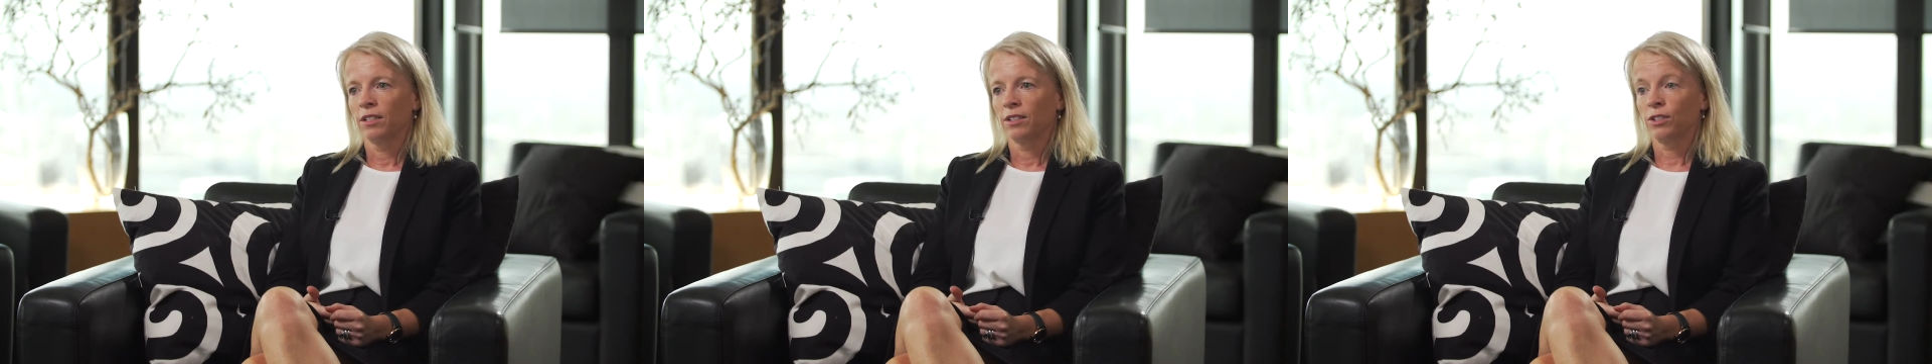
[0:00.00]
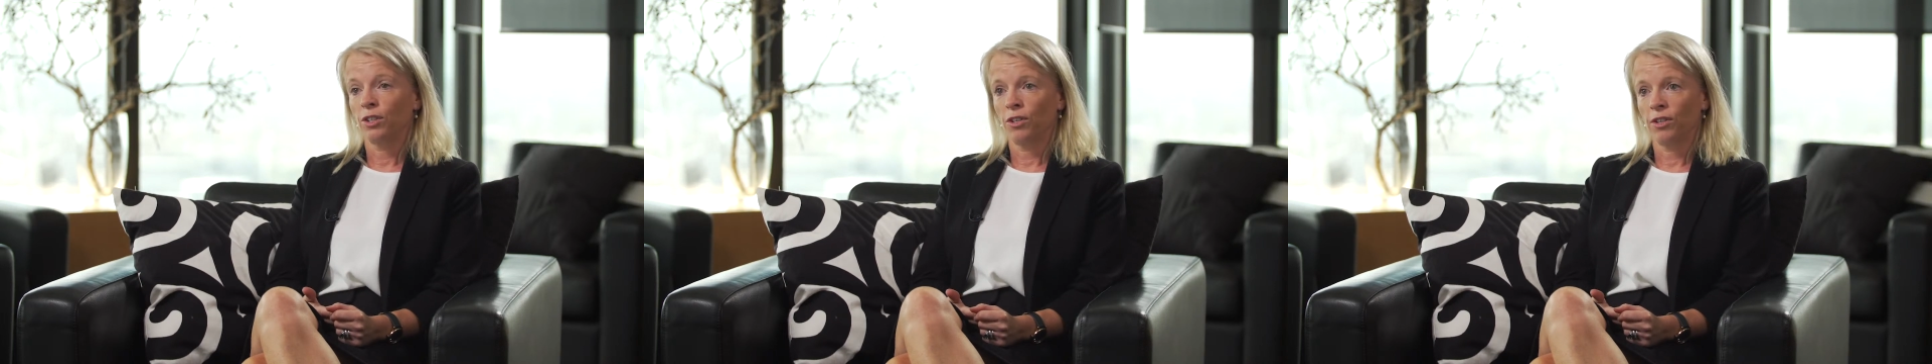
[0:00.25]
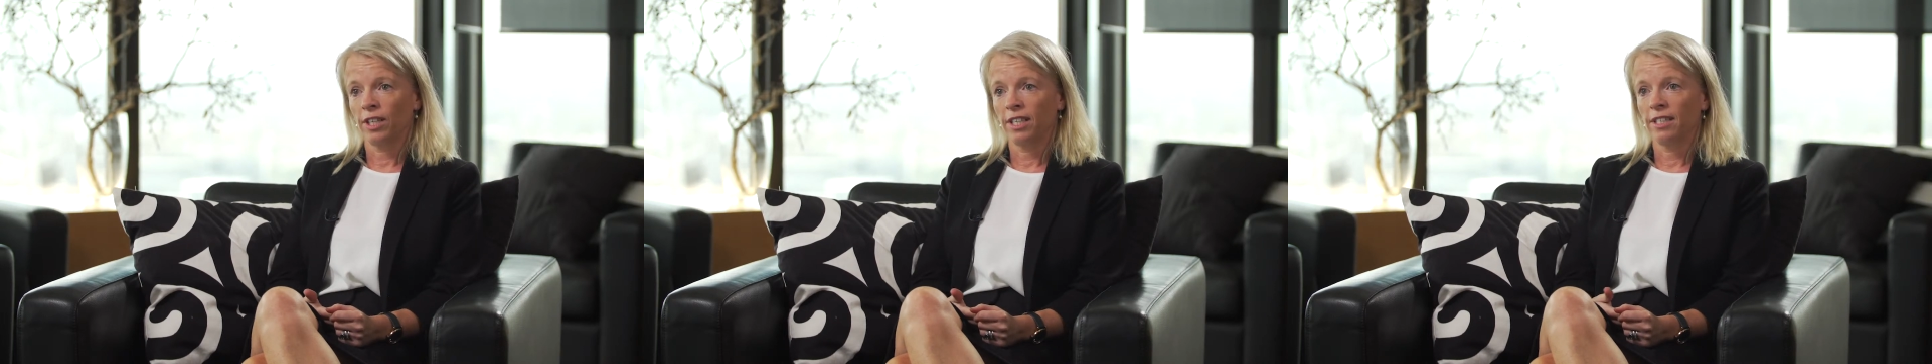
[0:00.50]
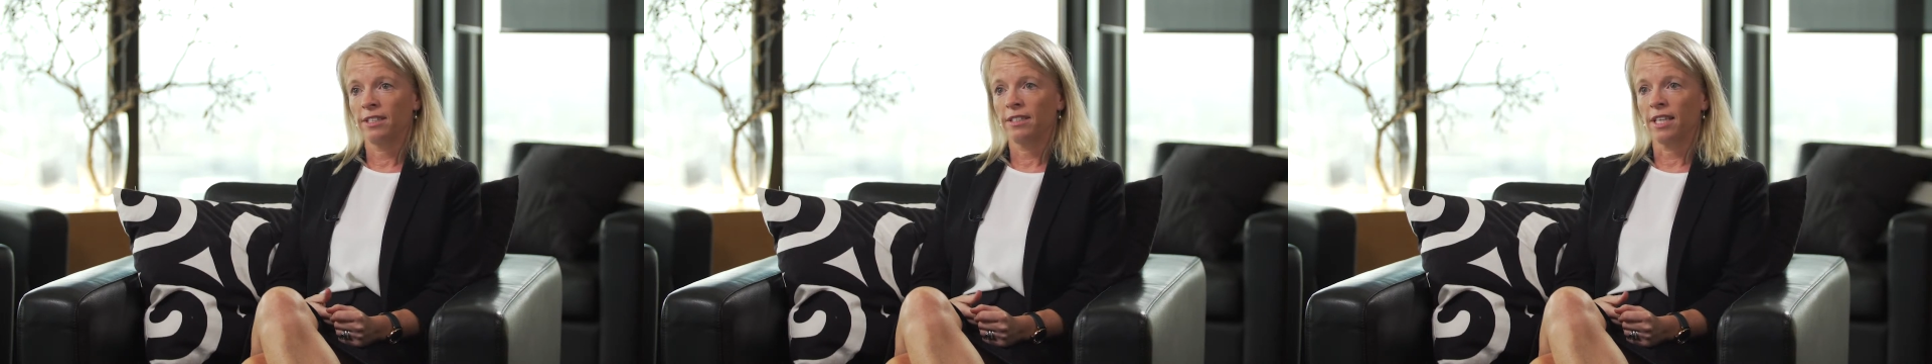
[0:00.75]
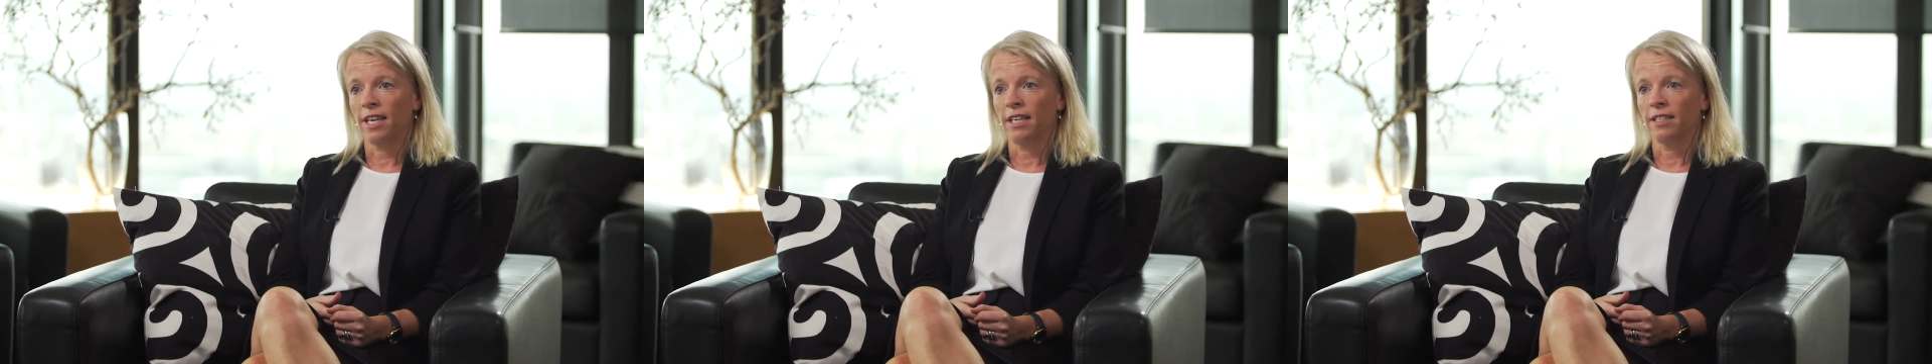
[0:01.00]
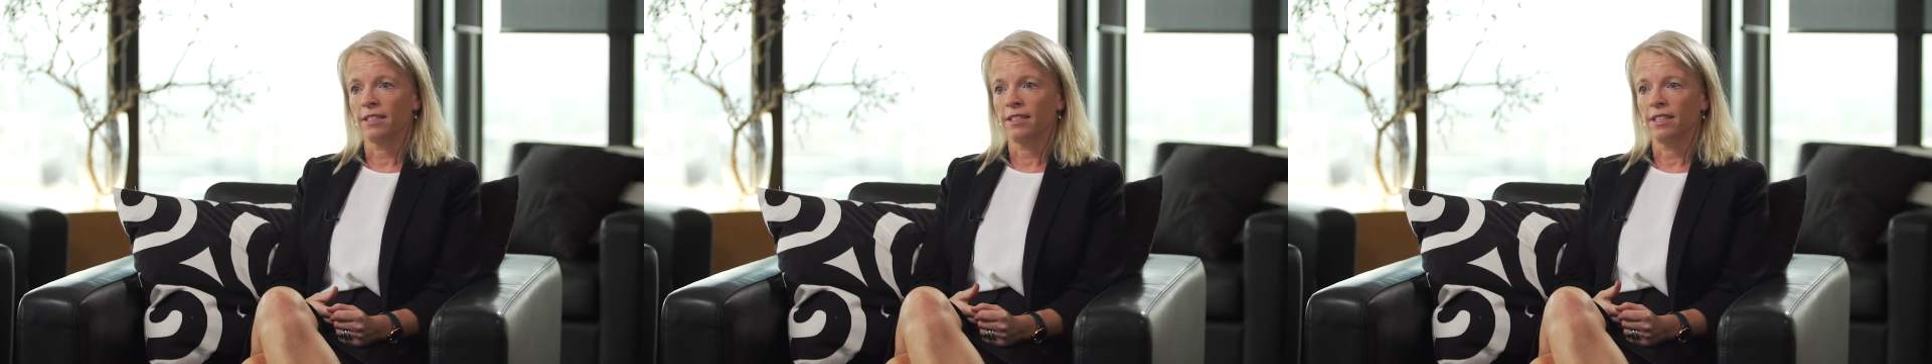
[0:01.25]
securities
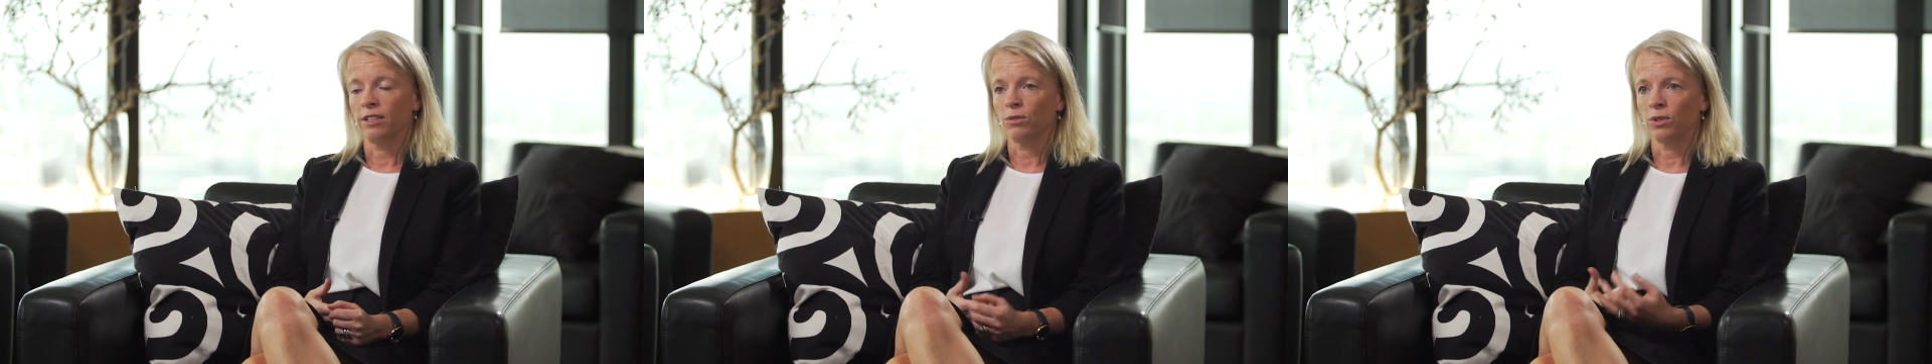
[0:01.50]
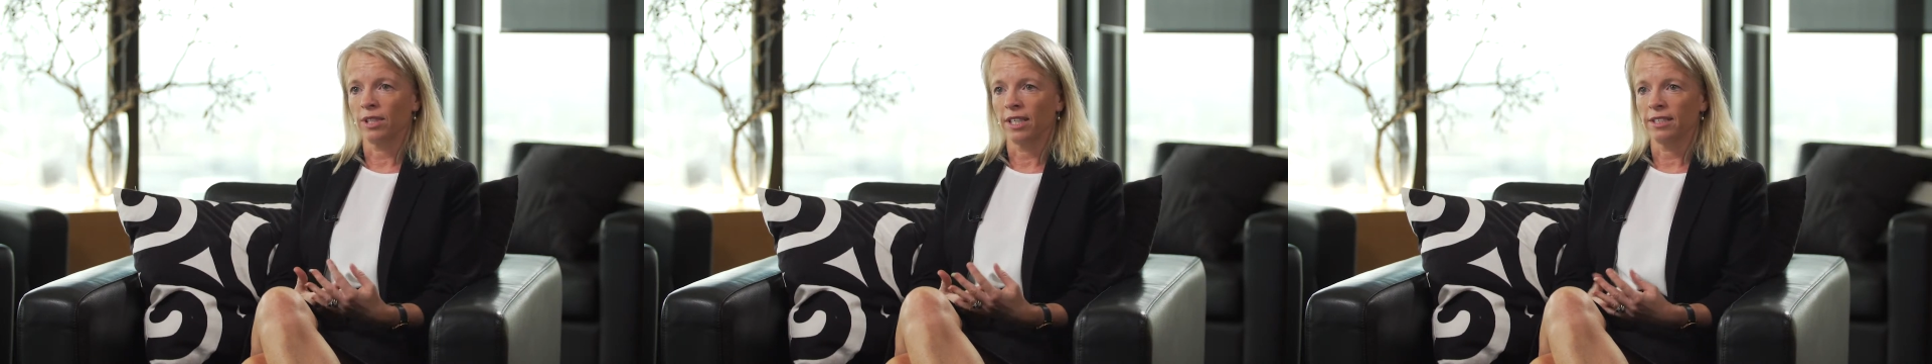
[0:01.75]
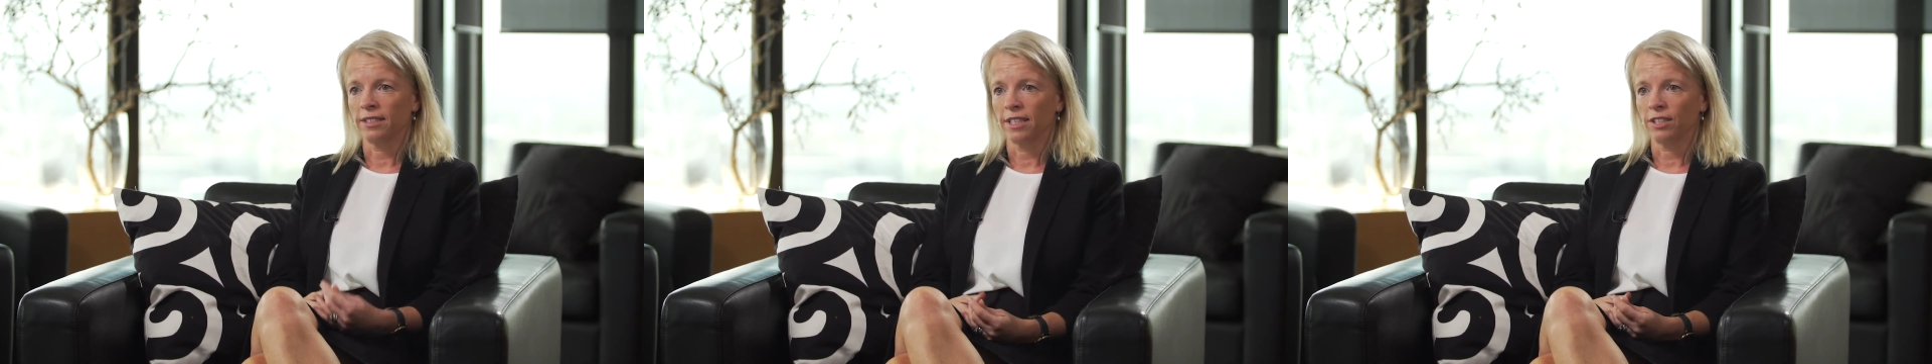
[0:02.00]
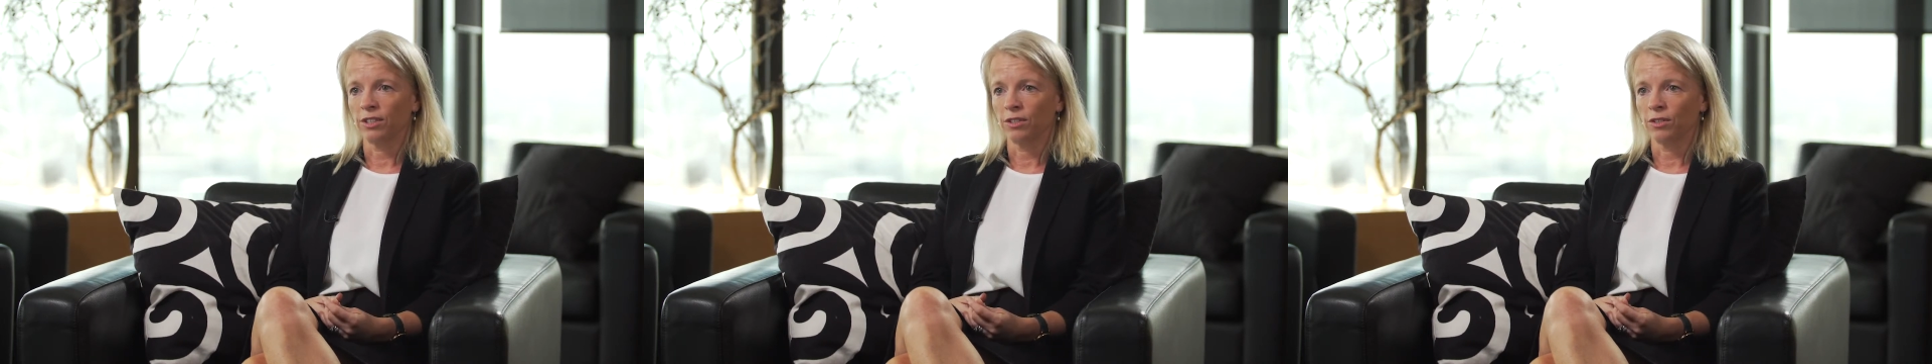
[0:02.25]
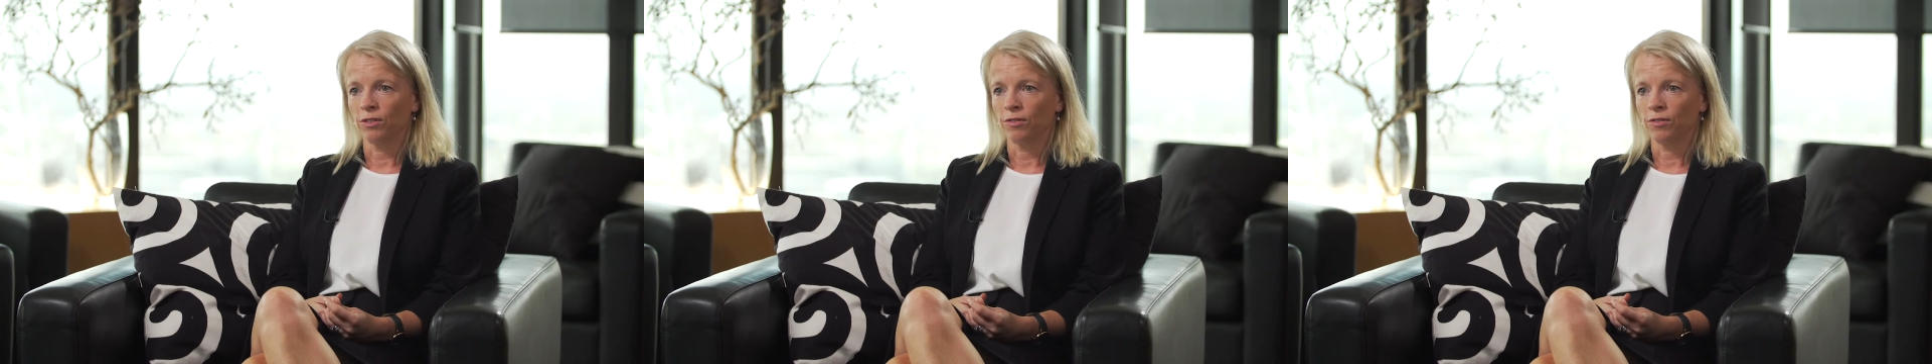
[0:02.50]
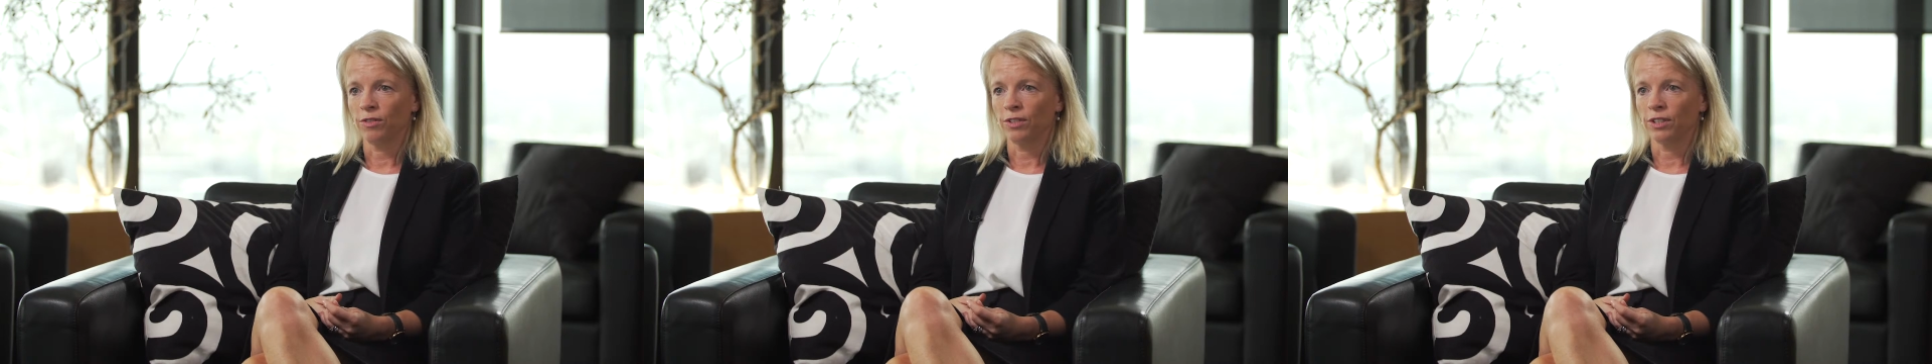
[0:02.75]
and the organisation
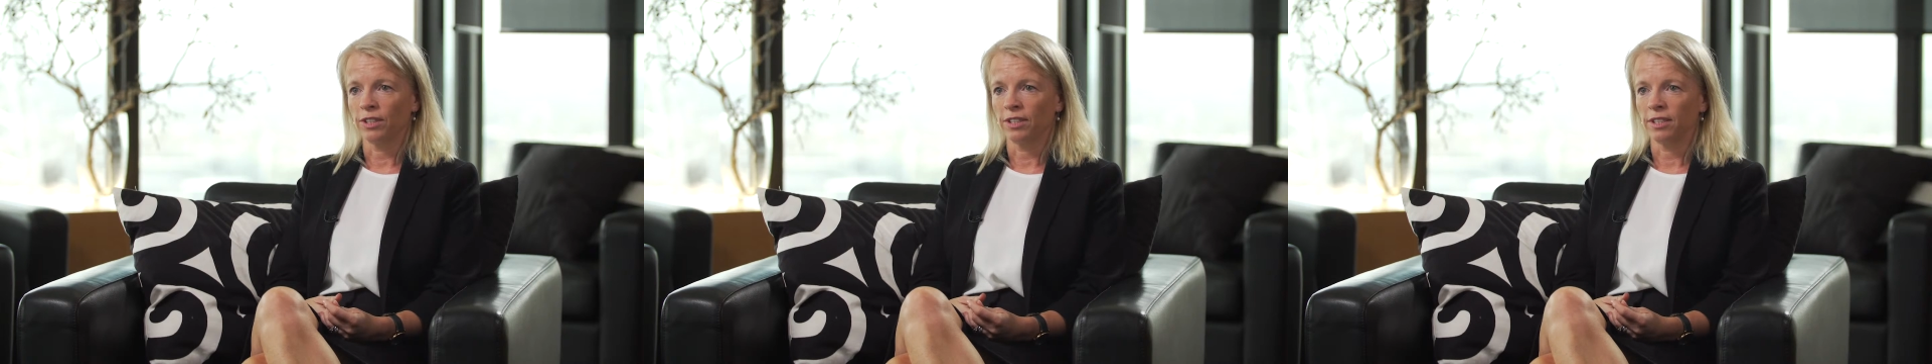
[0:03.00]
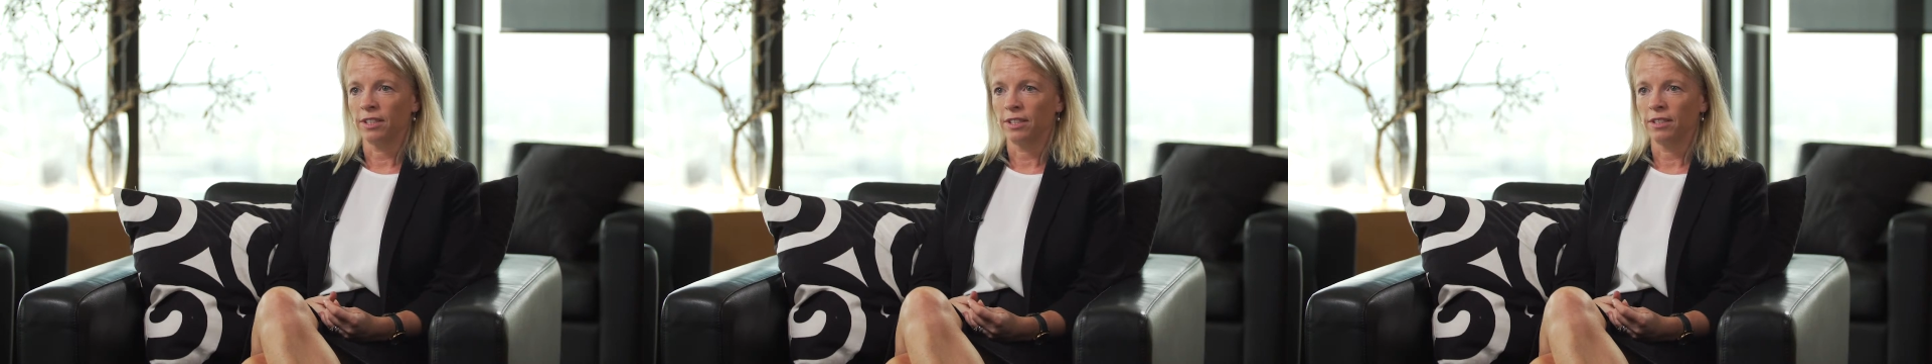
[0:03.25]
of the